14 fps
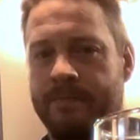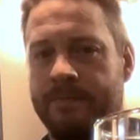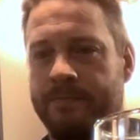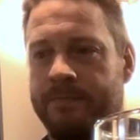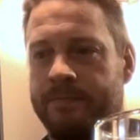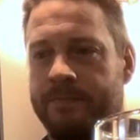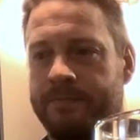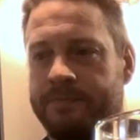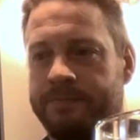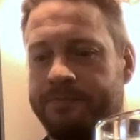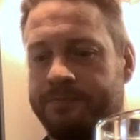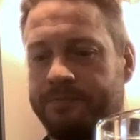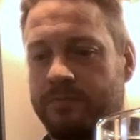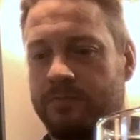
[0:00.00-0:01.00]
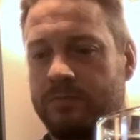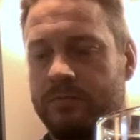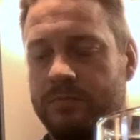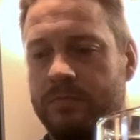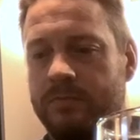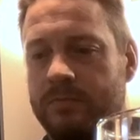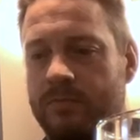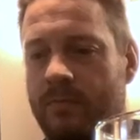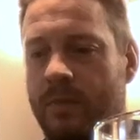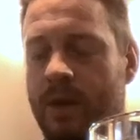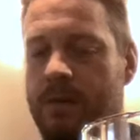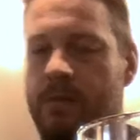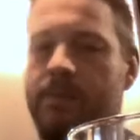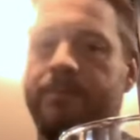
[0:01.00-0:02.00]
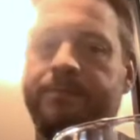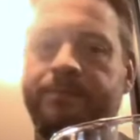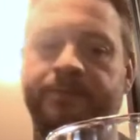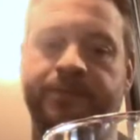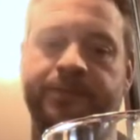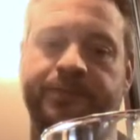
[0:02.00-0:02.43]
(not speaking)